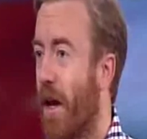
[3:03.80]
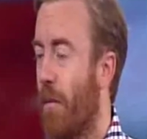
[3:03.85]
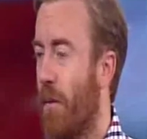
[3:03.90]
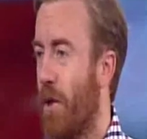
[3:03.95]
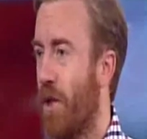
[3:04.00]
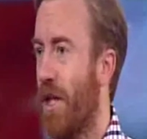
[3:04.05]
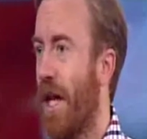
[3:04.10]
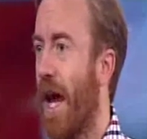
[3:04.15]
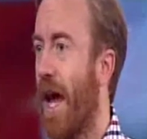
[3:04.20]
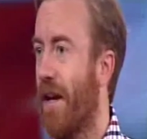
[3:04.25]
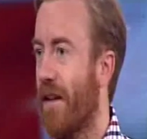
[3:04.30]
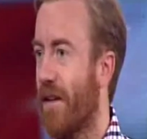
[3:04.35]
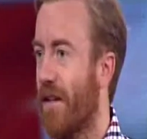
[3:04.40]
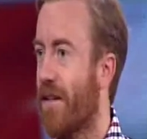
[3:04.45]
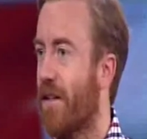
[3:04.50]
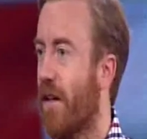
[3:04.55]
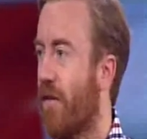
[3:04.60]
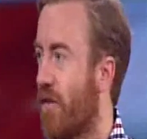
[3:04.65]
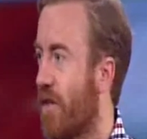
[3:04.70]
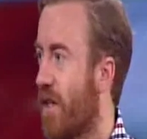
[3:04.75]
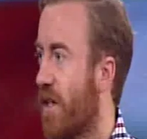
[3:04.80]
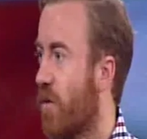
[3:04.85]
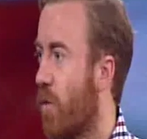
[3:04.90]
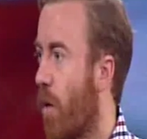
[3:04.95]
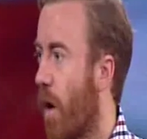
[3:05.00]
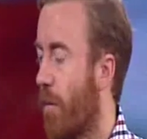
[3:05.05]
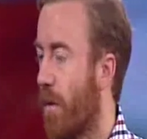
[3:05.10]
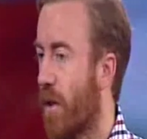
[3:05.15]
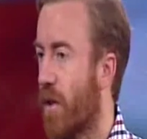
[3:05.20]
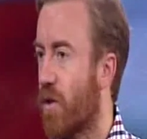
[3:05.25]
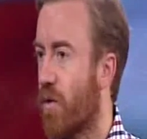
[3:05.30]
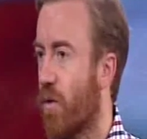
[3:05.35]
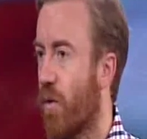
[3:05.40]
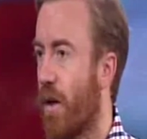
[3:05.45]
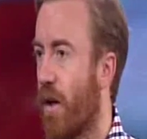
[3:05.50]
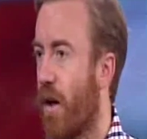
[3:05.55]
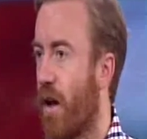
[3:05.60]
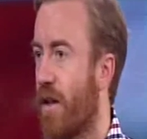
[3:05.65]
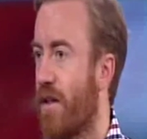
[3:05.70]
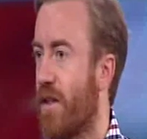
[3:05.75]
But she had in the 70s quite big
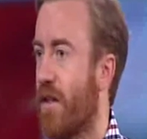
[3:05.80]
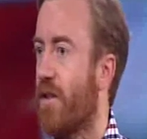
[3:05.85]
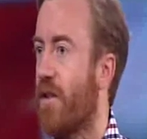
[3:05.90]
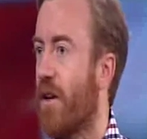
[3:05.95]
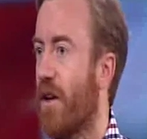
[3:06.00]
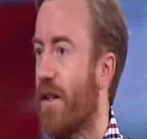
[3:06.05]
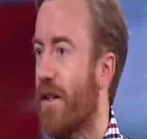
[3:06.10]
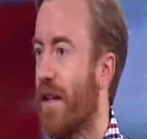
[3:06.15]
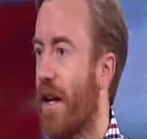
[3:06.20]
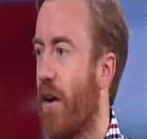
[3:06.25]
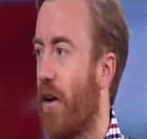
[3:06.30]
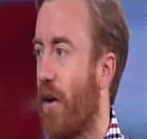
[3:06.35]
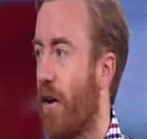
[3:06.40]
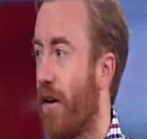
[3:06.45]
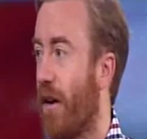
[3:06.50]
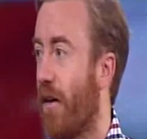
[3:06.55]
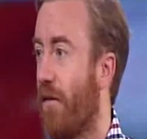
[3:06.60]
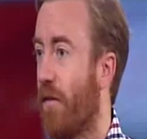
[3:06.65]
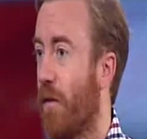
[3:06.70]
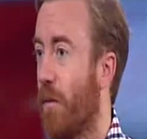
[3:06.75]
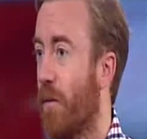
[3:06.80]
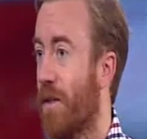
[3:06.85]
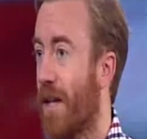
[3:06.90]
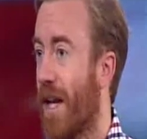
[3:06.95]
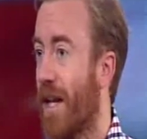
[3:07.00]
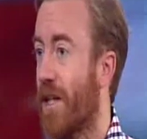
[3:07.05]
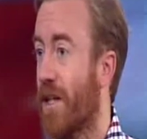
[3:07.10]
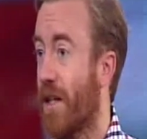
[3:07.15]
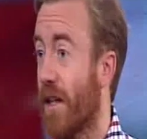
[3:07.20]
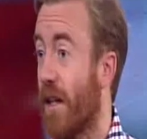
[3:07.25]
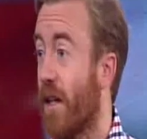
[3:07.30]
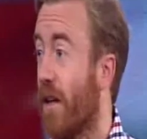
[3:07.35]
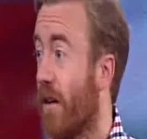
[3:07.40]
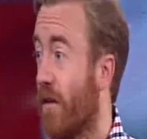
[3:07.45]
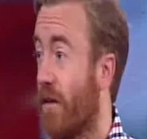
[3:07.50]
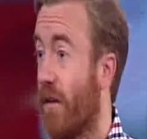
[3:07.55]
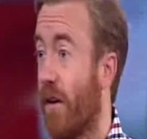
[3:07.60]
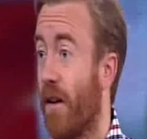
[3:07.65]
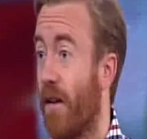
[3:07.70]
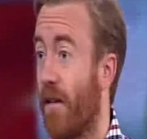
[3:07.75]
storylines. It turns out her nephew was actually
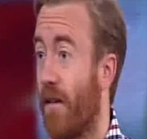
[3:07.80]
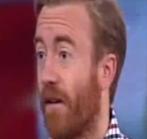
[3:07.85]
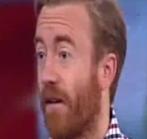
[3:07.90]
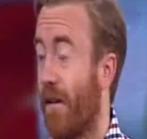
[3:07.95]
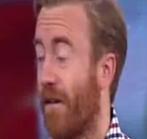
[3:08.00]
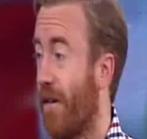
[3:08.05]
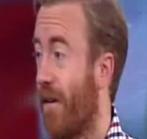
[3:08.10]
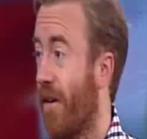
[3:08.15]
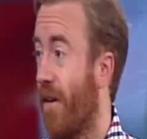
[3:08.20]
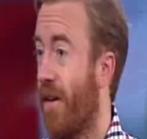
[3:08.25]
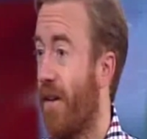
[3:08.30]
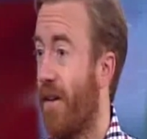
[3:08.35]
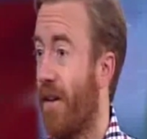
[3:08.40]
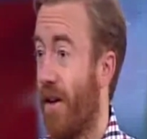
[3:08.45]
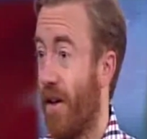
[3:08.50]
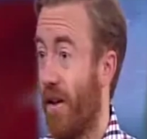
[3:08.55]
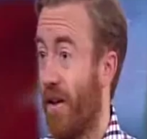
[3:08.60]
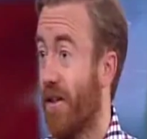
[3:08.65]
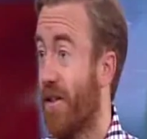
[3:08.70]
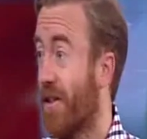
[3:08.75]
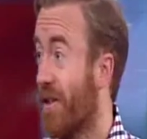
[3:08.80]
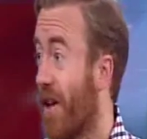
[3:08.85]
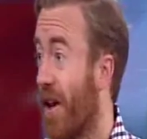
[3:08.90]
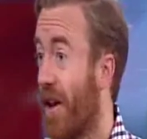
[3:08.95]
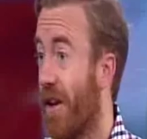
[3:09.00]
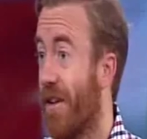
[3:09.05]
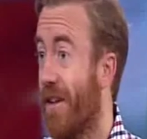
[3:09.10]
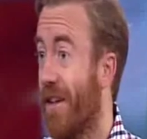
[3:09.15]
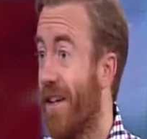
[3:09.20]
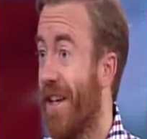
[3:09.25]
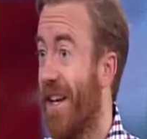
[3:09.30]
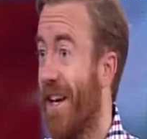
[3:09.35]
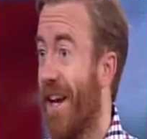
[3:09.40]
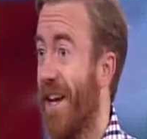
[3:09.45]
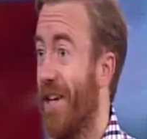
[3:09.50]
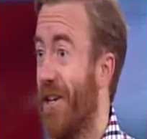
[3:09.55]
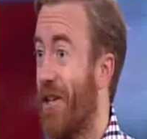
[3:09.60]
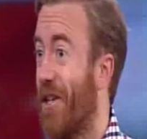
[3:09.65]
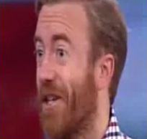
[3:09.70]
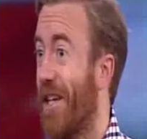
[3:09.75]
Dern Dern Dern, her son,
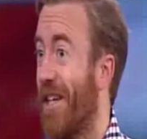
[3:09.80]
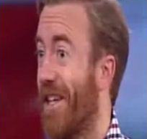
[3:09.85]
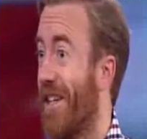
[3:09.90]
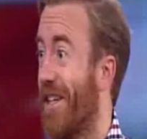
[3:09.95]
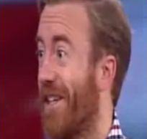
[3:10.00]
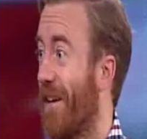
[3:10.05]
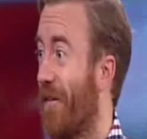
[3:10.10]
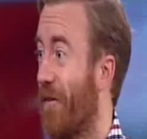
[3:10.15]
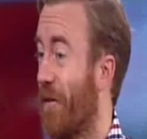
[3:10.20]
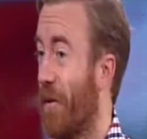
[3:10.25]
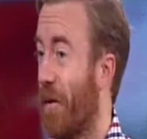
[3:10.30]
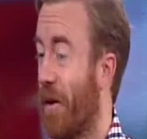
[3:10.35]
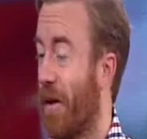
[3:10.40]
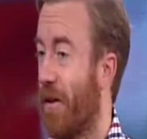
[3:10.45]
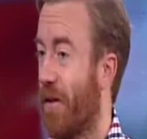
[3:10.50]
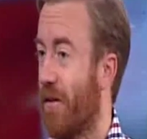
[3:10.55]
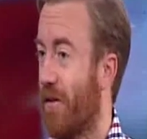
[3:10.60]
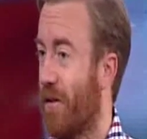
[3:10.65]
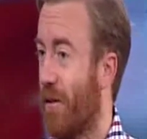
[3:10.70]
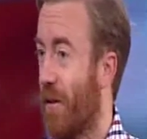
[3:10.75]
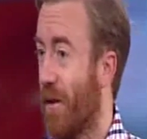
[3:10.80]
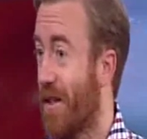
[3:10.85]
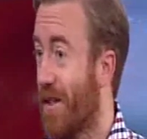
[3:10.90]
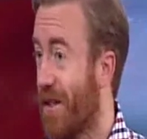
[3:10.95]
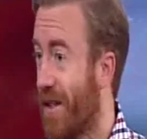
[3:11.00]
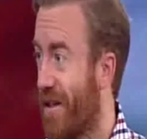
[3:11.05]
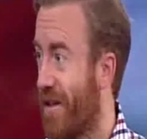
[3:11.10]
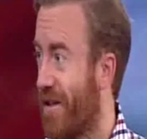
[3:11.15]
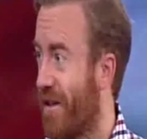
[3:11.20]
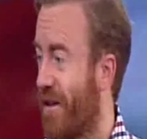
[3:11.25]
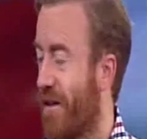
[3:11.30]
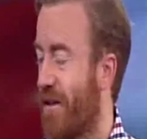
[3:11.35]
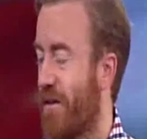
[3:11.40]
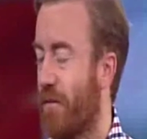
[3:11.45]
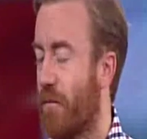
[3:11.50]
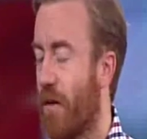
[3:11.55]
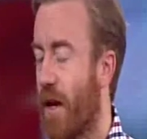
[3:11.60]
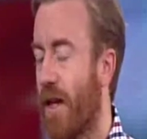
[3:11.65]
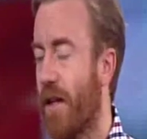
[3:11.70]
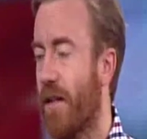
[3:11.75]
and she'd given her to her sister
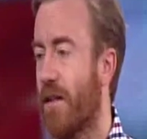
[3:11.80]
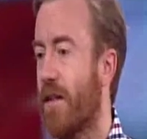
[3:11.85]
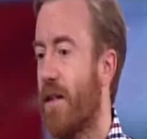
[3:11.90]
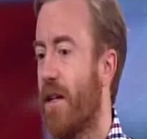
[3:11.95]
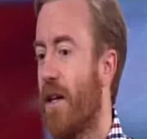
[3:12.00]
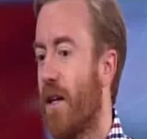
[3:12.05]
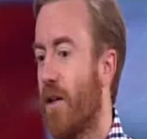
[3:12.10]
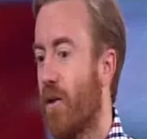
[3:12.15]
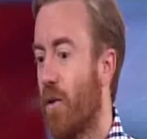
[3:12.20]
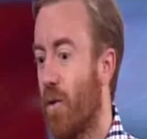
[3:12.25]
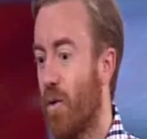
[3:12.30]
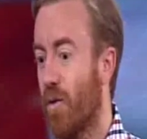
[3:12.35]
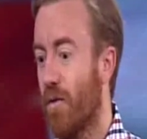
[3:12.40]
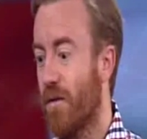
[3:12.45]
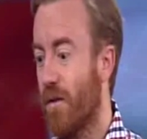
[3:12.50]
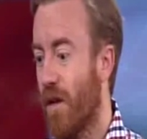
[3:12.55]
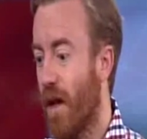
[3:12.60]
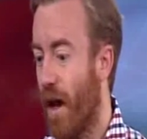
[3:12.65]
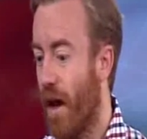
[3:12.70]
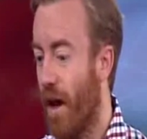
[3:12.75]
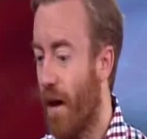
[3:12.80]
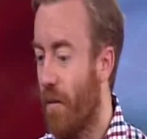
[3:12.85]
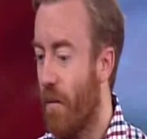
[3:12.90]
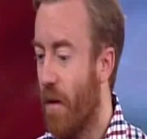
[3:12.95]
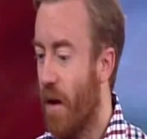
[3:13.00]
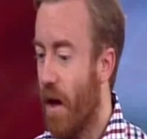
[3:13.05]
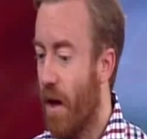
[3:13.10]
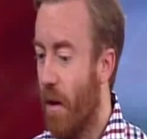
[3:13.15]
to raise, Gordon. Um,